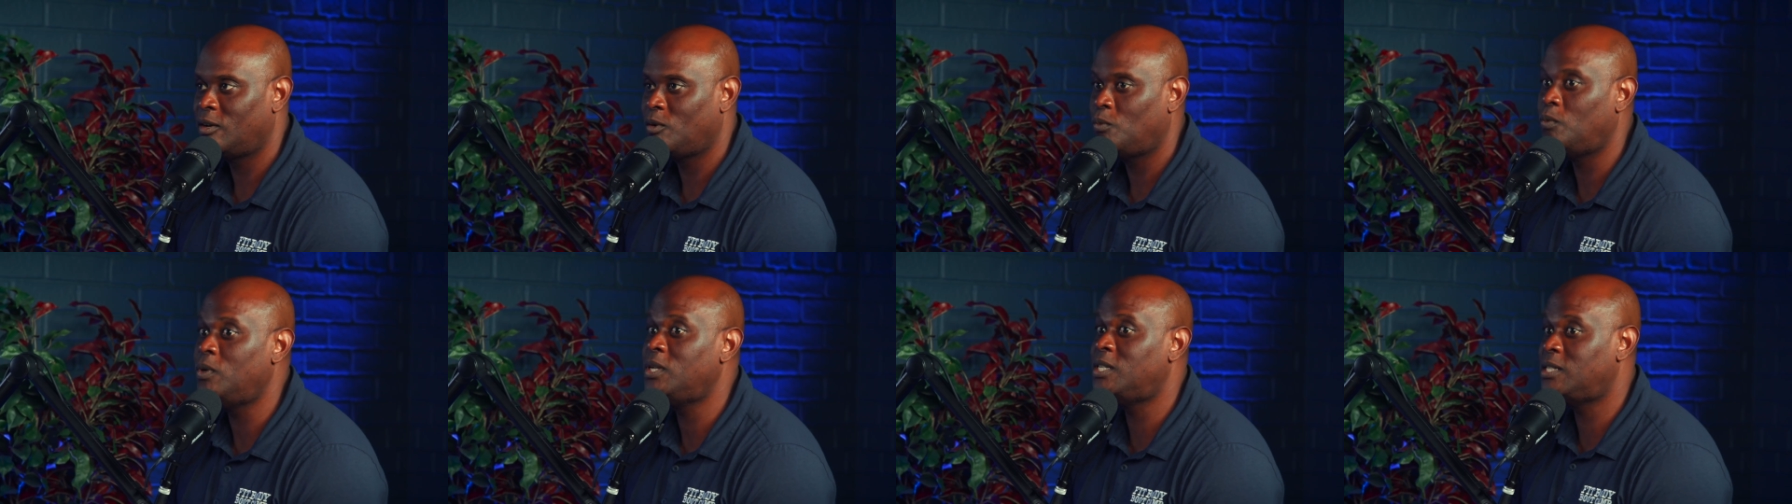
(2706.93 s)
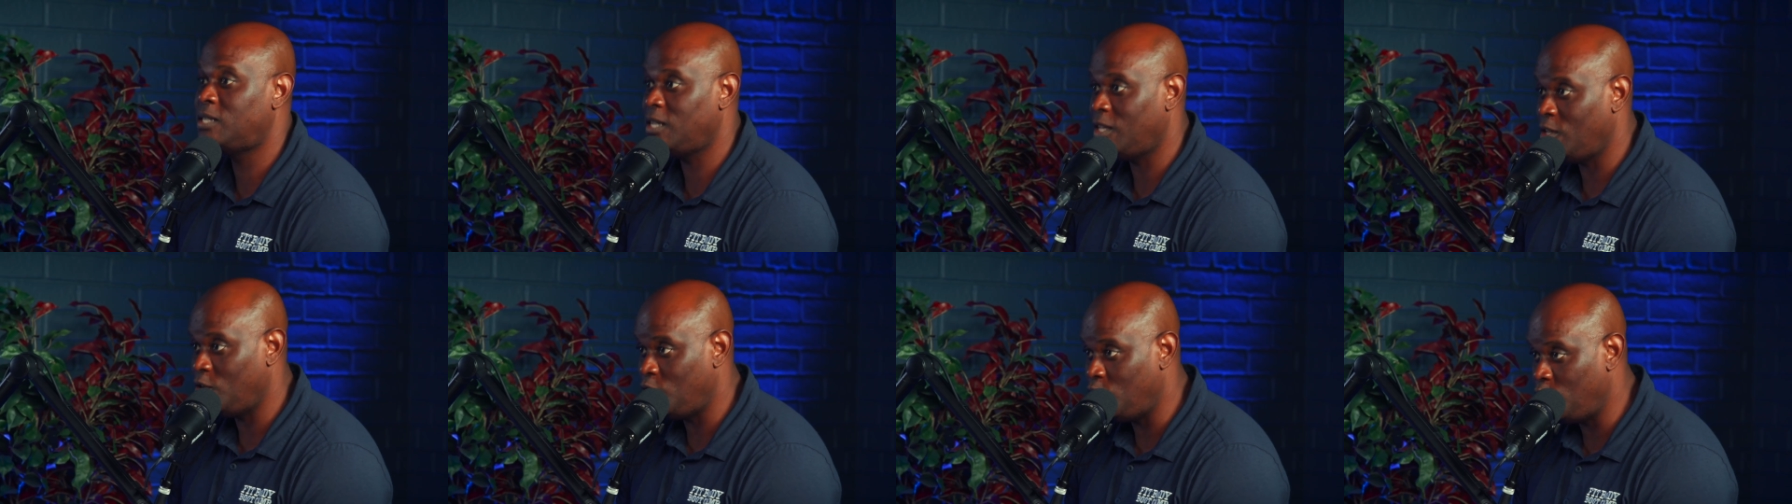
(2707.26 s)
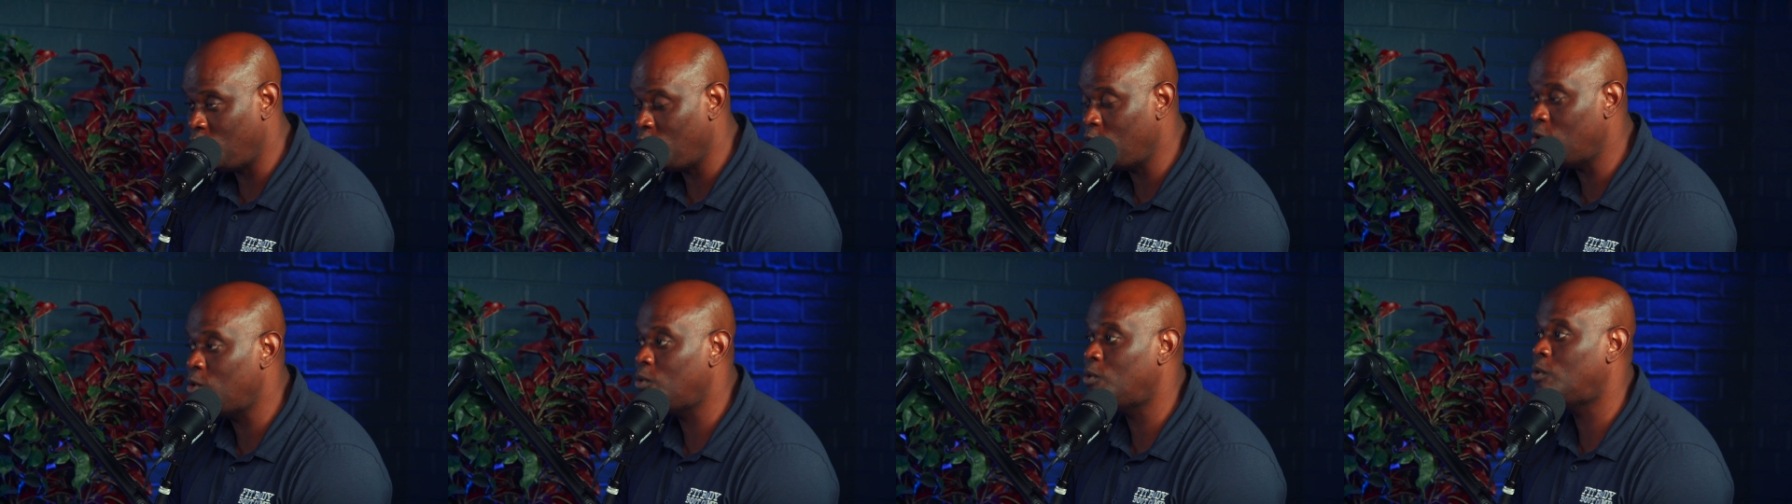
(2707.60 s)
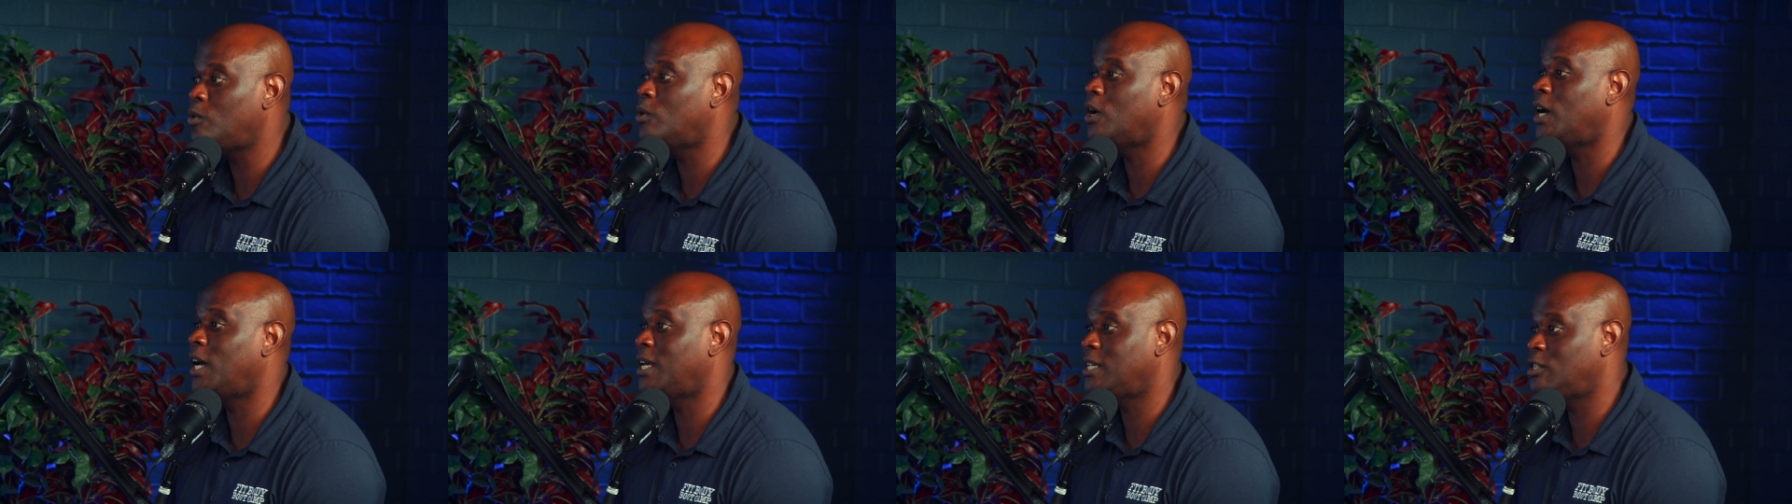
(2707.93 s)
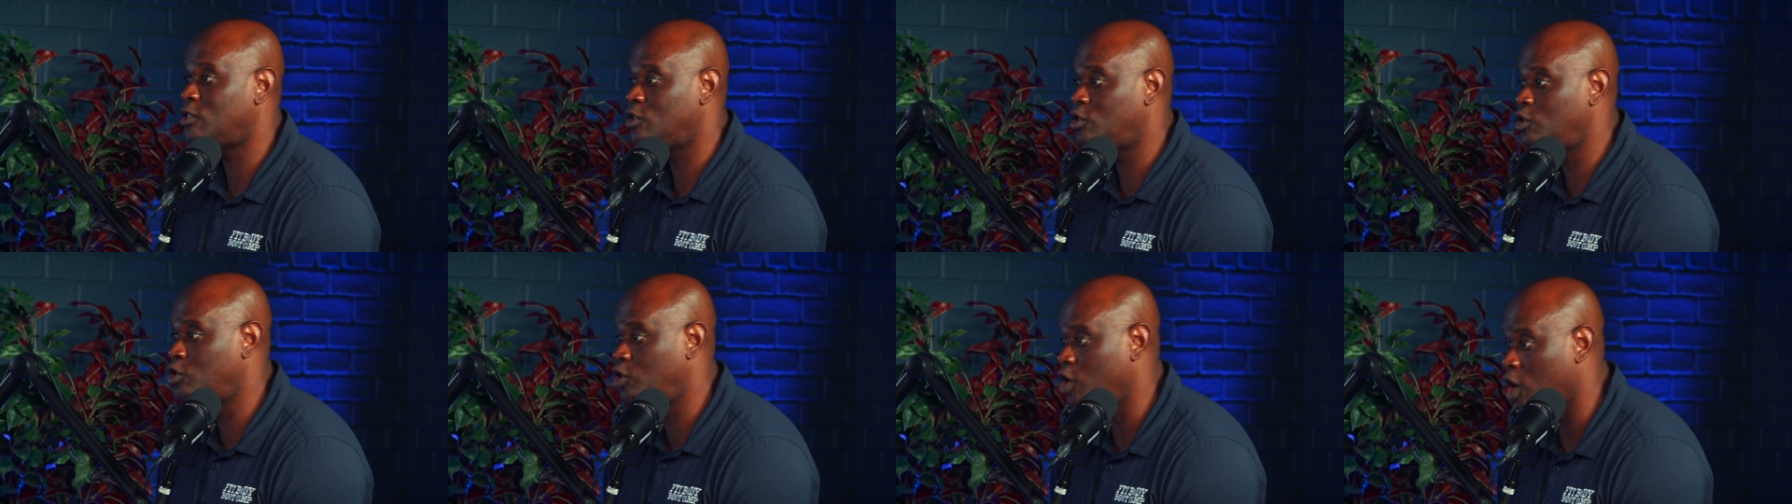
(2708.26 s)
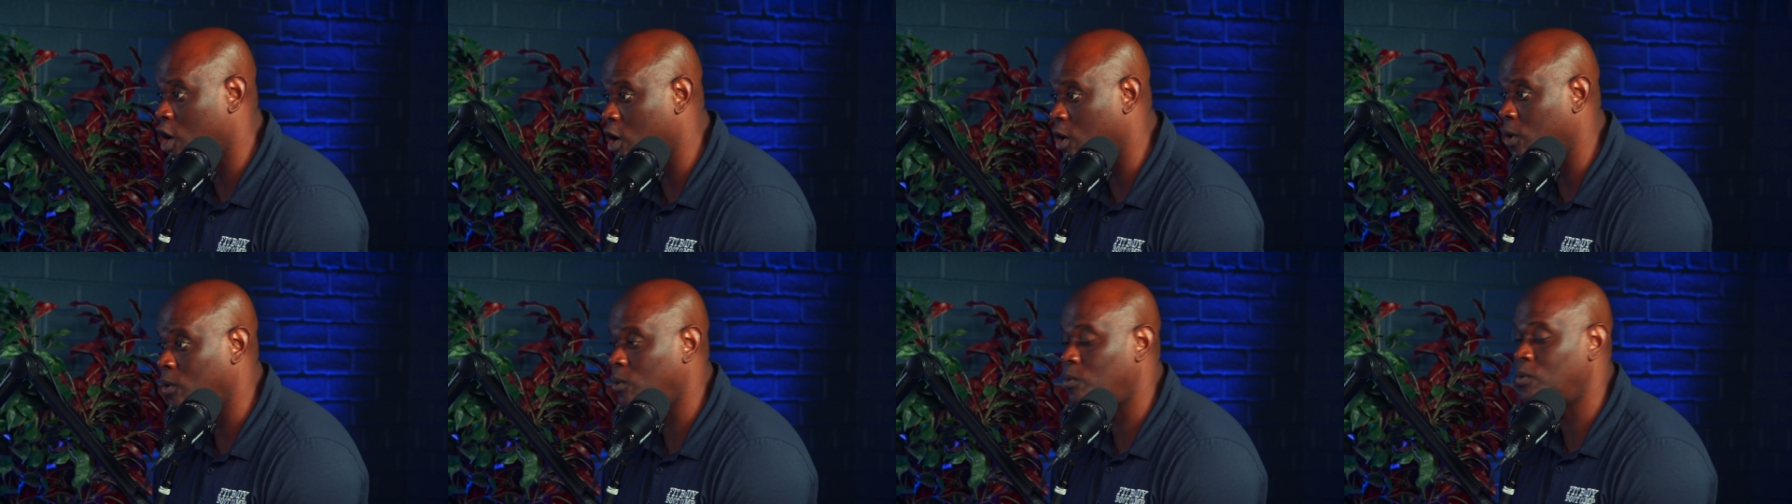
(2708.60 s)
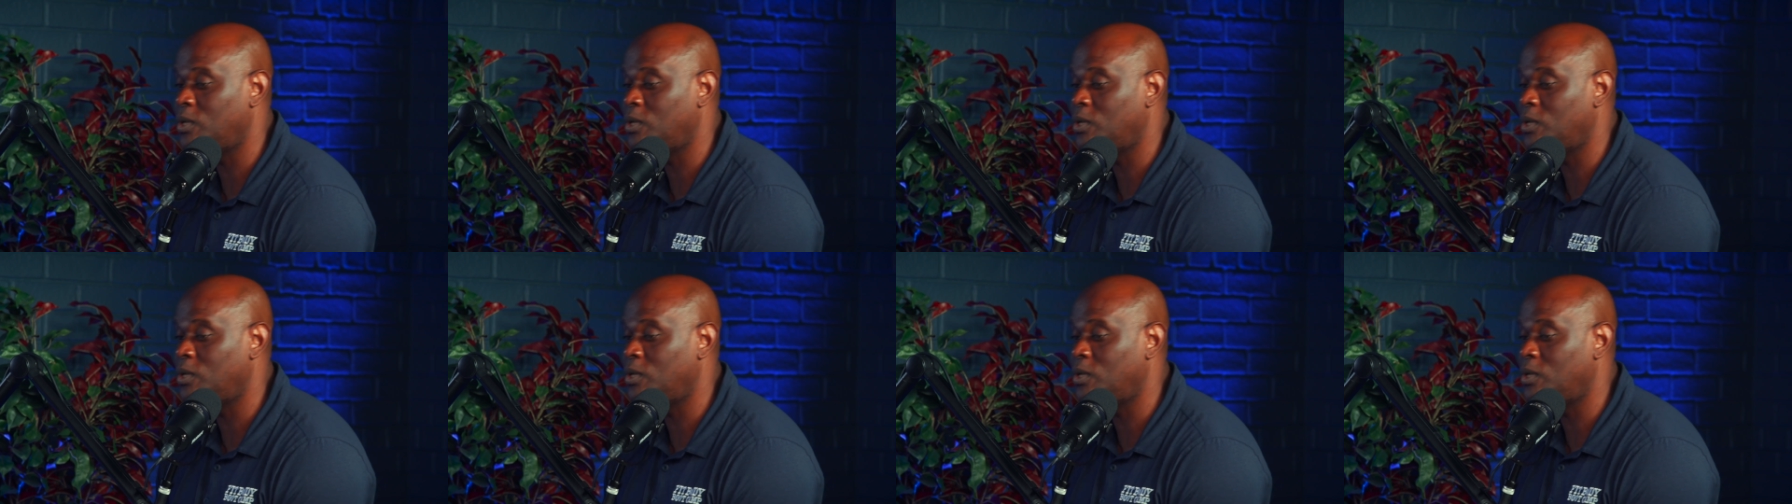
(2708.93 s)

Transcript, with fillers: we see you as Joe.